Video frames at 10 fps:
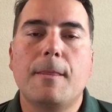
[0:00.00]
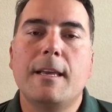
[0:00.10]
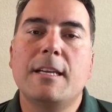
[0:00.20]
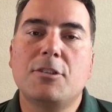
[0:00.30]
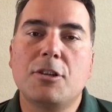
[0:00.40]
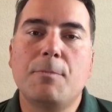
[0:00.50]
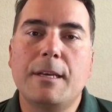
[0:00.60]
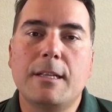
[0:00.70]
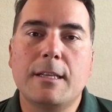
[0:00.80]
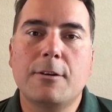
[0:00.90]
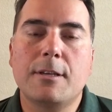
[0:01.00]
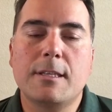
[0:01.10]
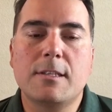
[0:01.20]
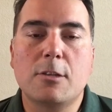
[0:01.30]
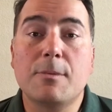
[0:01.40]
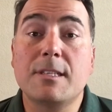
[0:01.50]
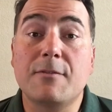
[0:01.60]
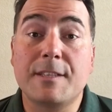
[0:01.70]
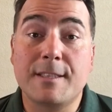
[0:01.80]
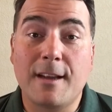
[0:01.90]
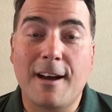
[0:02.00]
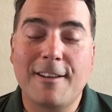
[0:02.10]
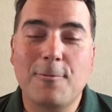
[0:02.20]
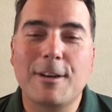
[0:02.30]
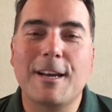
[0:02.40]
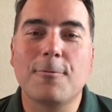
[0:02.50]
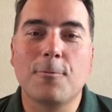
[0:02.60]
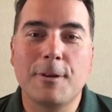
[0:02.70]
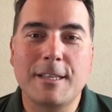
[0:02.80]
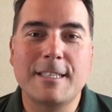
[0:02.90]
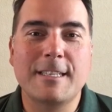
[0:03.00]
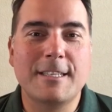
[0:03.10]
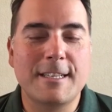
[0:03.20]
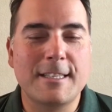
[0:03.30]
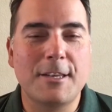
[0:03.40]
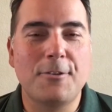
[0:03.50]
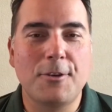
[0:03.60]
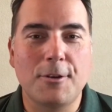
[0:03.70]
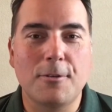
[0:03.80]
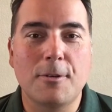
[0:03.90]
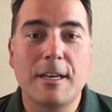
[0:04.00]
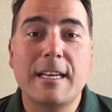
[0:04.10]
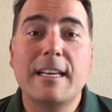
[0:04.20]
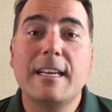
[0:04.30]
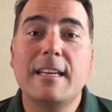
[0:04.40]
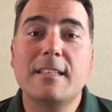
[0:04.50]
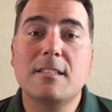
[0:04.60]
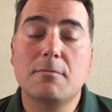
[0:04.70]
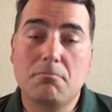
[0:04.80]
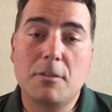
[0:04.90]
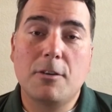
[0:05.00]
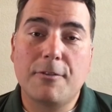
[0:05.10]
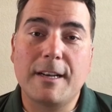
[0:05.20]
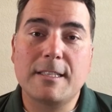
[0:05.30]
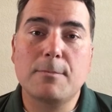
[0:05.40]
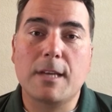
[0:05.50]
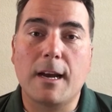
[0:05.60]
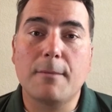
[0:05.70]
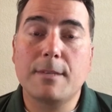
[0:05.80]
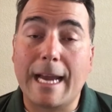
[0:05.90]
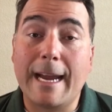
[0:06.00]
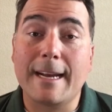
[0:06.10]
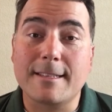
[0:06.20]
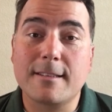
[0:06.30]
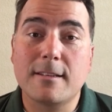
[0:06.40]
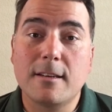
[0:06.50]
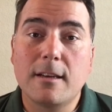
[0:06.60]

It should be clear in the syllabus, and if it's not, what I really suggest that you do is, find some time to ask.